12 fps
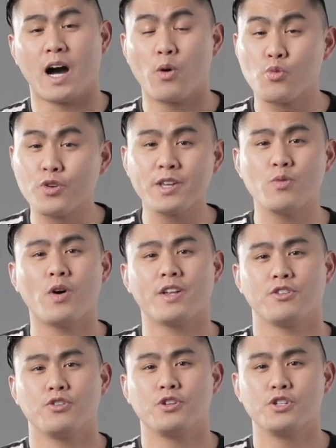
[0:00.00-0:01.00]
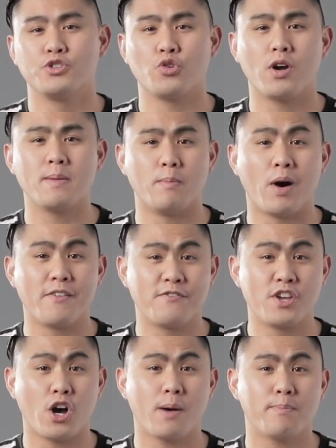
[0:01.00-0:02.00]
I really want you to join my
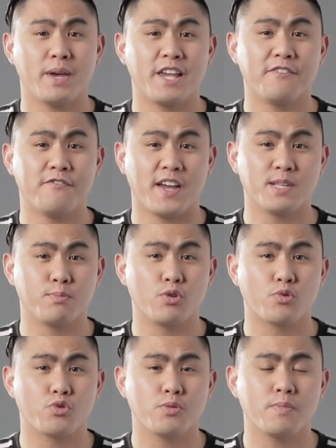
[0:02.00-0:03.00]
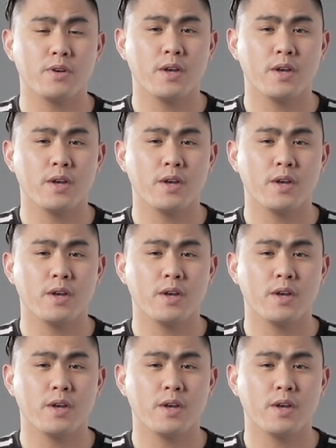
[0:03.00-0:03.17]
VIP Facebook group.